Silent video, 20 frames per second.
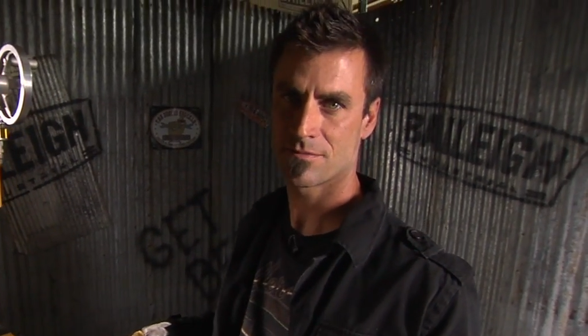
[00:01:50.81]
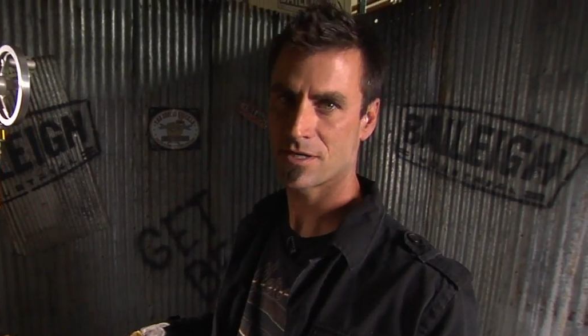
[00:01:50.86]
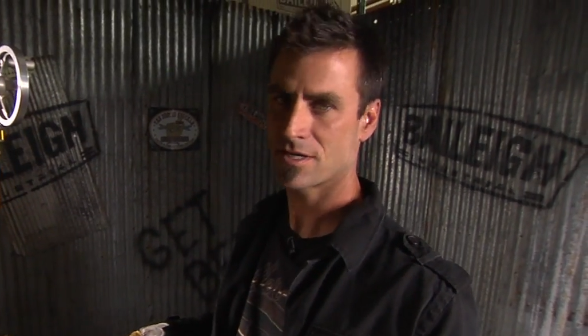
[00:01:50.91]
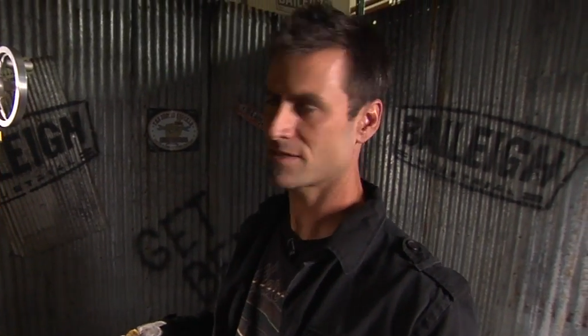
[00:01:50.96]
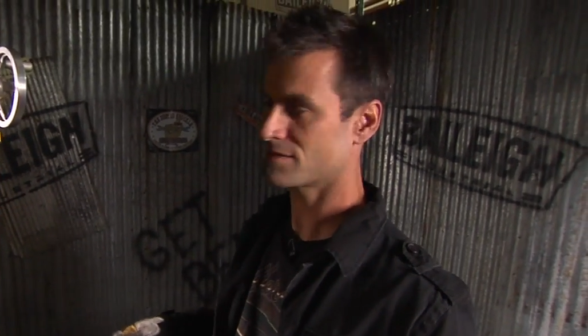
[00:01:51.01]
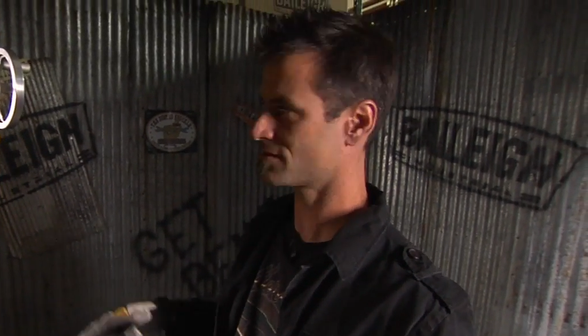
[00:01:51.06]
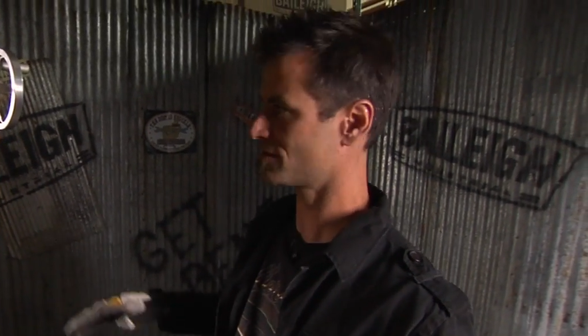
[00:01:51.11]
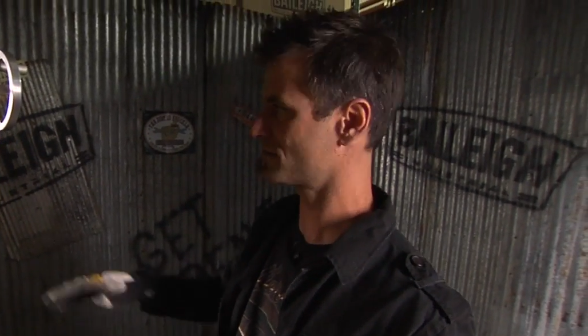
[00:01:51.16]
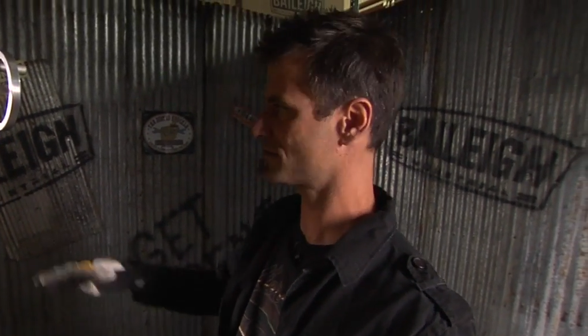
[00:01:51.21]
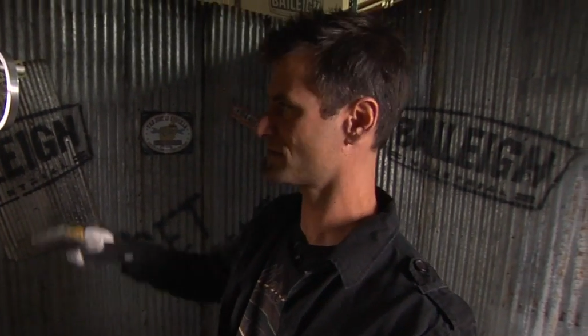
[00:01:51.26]

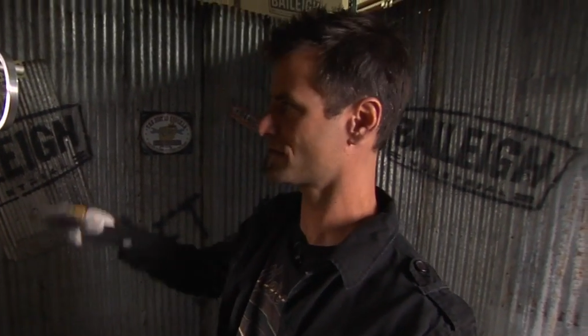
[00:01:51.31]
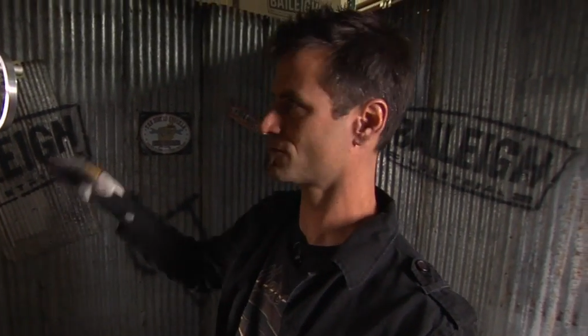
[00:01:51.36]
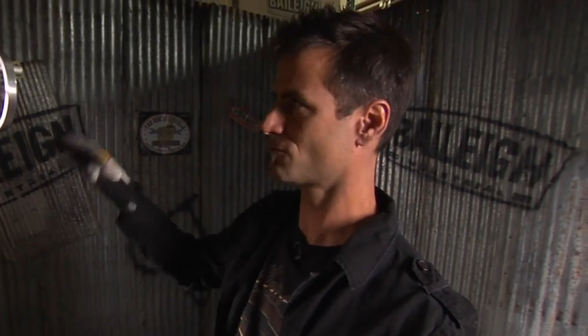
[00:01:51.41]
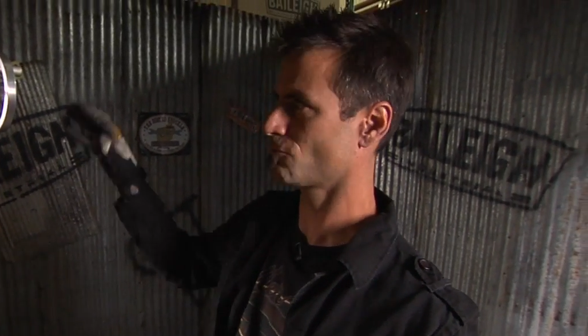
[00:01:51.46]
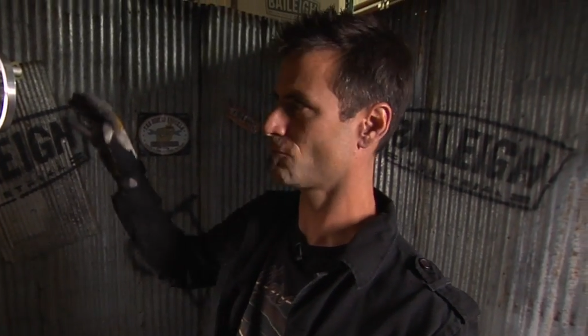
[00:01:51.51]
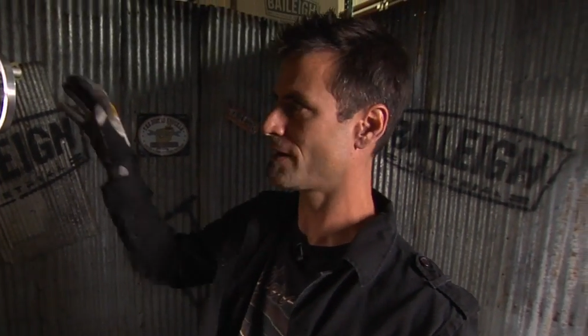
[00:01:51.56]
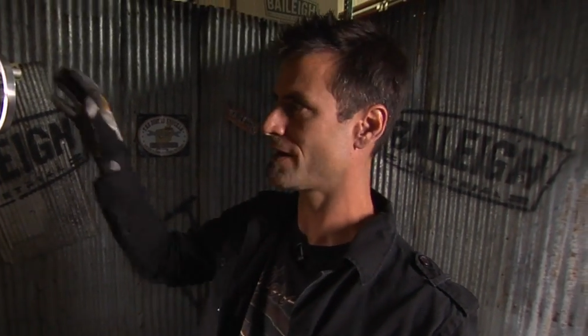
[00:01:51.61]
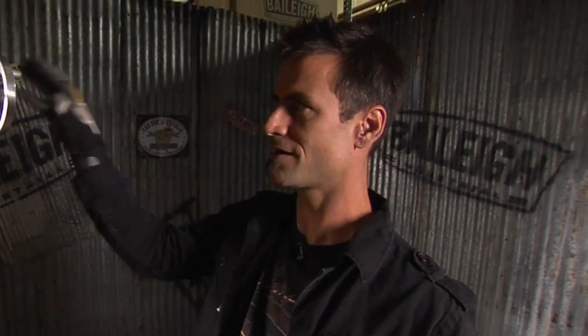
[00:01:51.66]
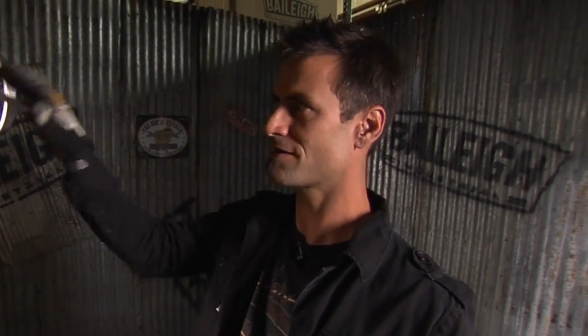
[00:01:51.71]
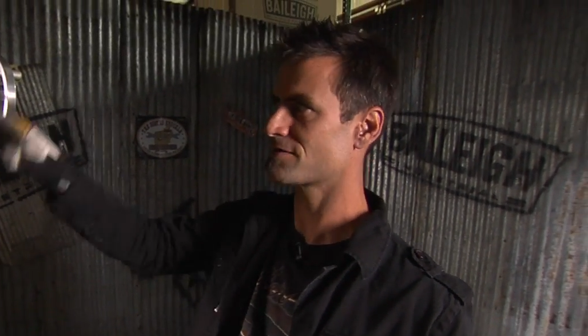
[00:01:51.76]
because it just
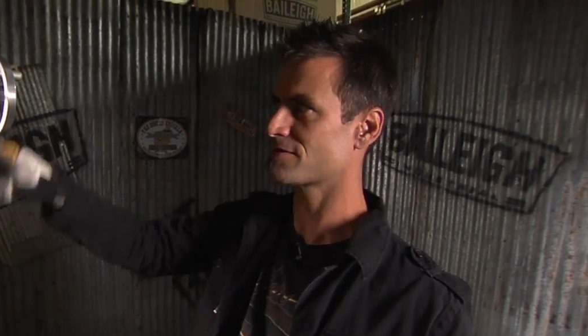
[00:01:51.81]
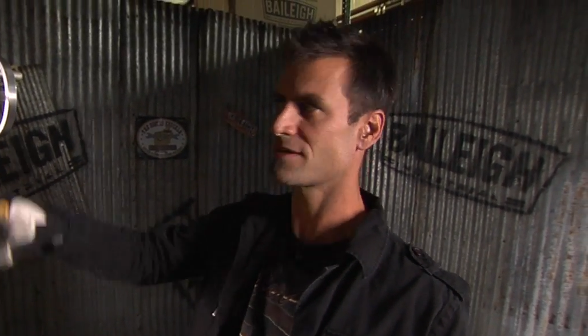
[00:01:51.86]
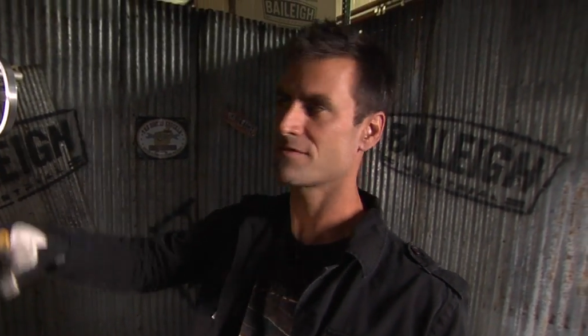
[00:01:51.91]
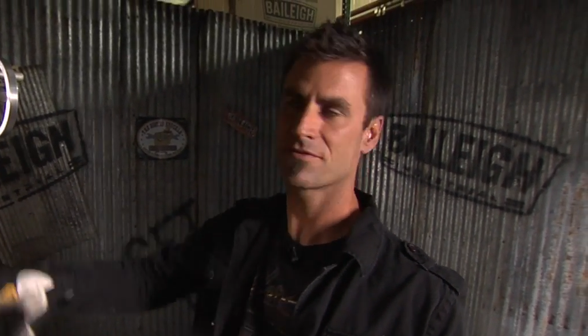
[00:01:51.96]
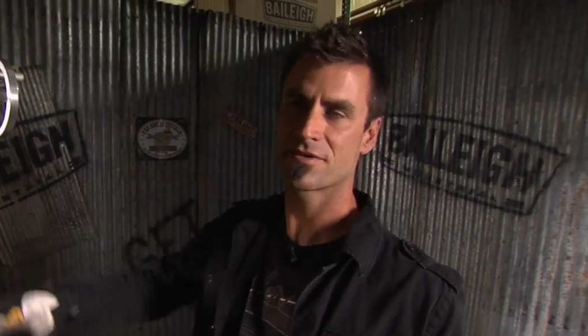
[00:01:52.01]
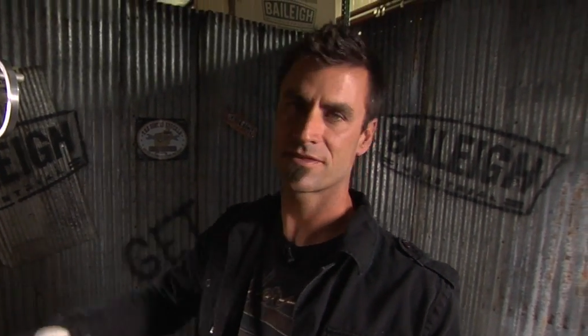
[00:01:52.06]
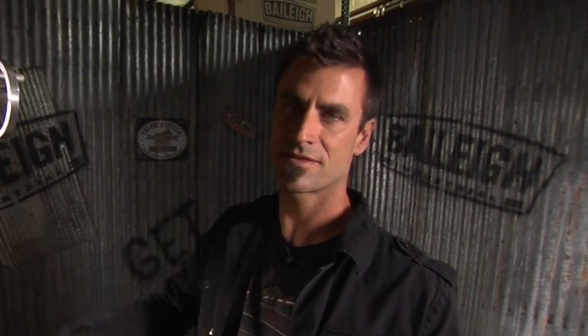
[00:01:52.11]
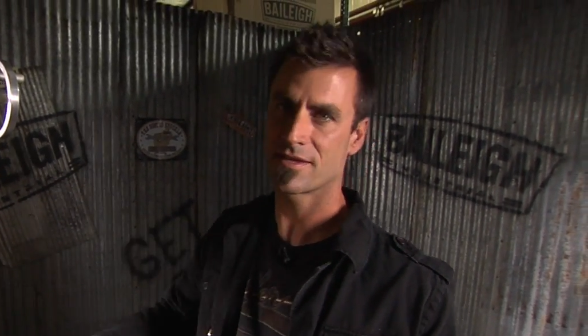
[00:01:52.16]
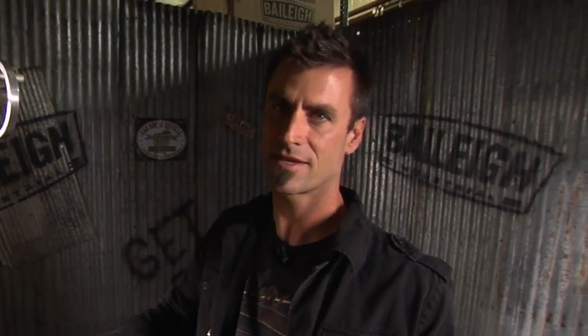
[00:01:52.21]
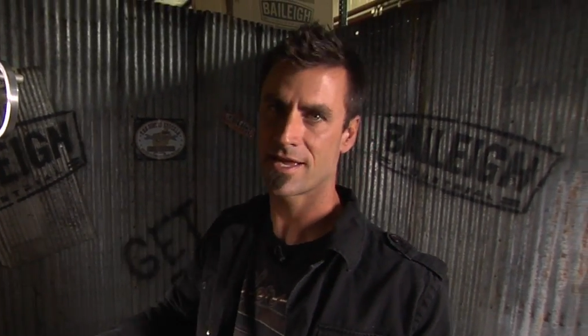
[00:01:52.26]
wears
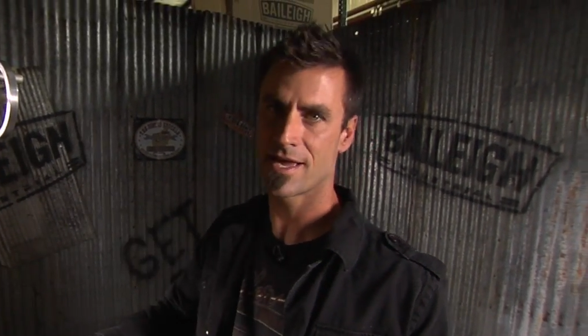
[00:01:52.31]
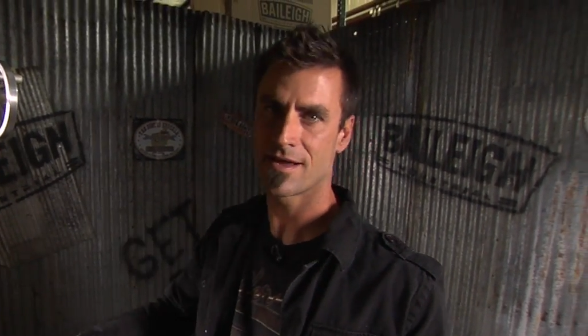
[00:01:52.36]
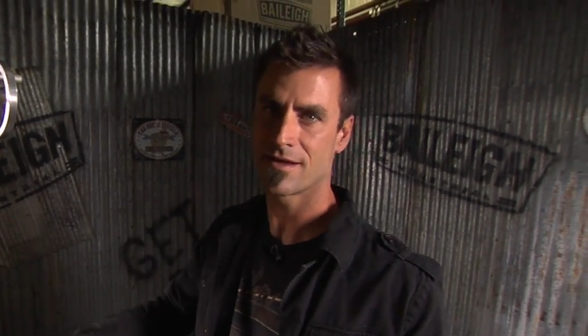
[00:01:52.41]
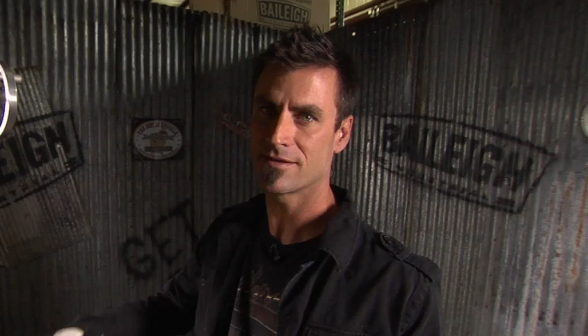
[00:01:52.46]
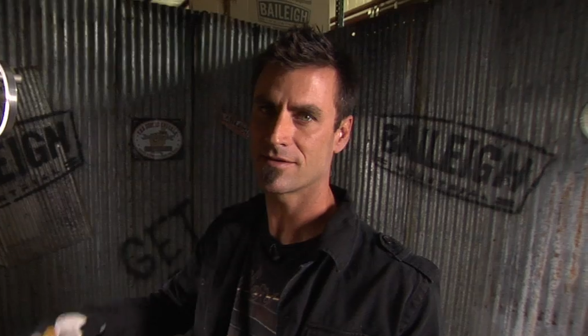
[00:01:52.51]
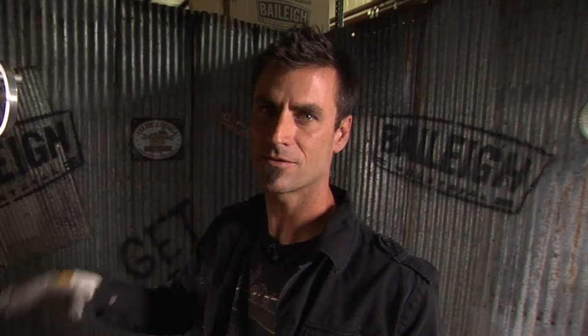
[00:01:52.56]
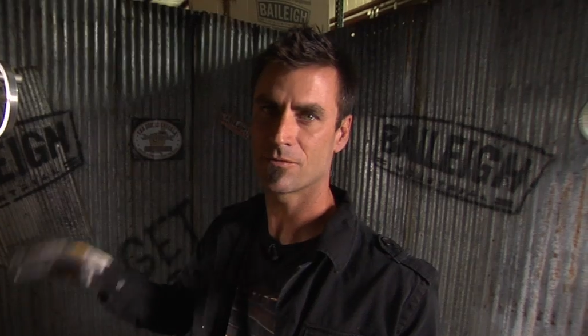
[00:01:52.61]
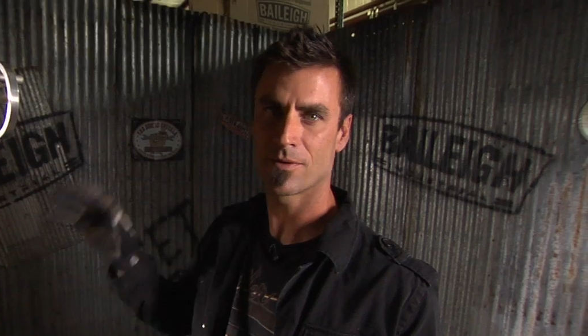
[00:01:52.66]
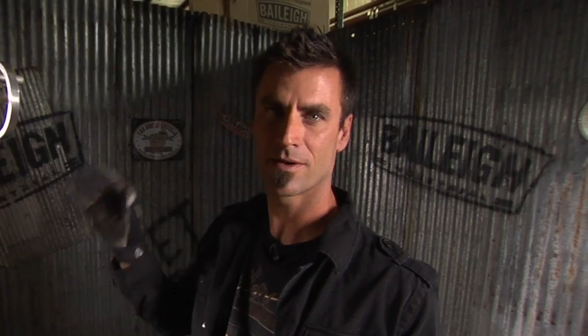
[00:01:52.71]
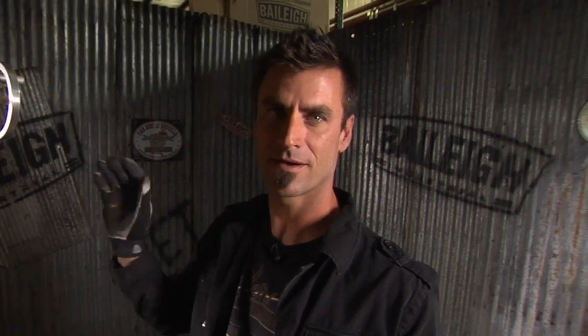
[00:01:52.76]
everything
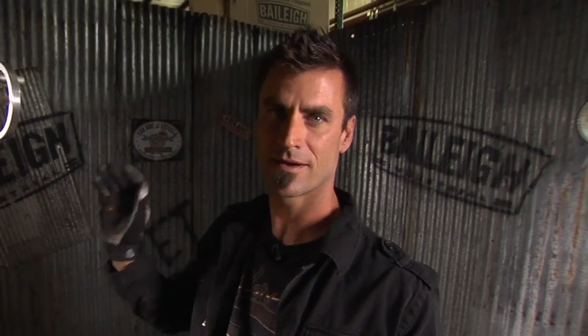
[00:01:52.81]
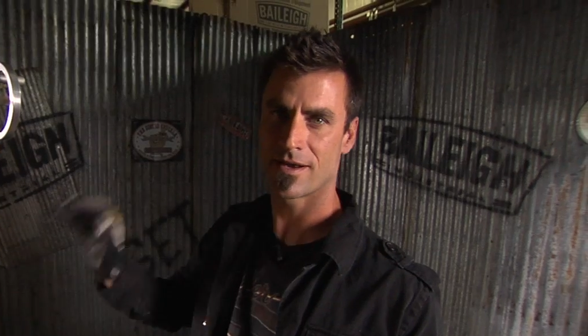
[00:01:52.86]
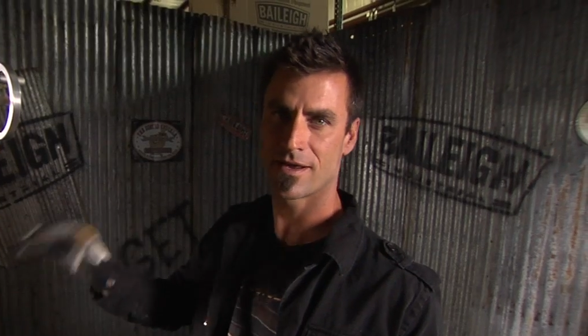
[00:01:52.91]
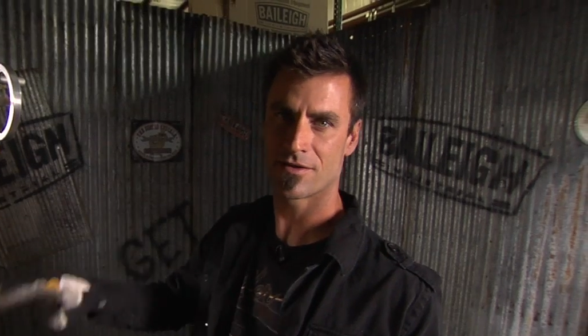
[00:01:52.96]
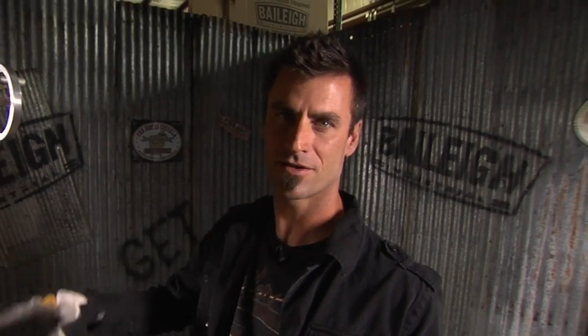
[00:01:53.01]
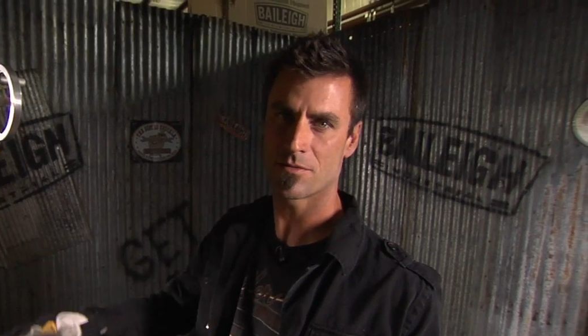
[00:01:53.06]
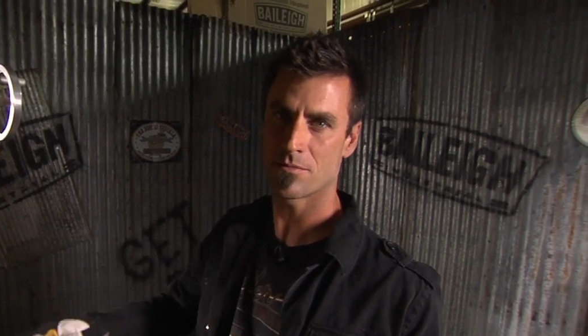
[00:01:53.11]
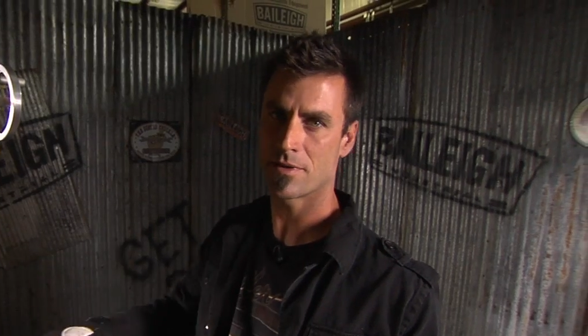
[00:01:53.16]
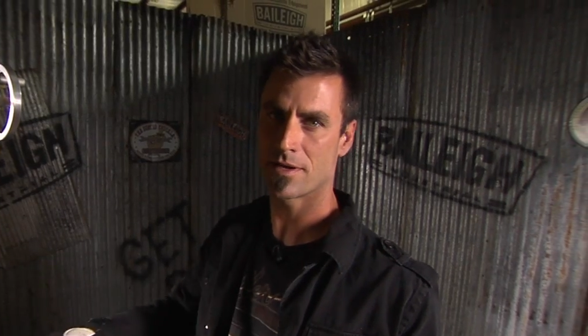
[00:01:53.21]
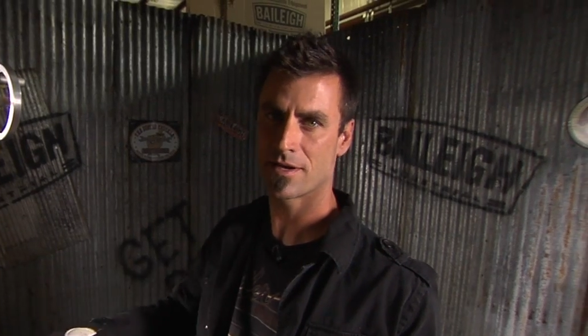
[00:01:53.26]
out. You're wearing out your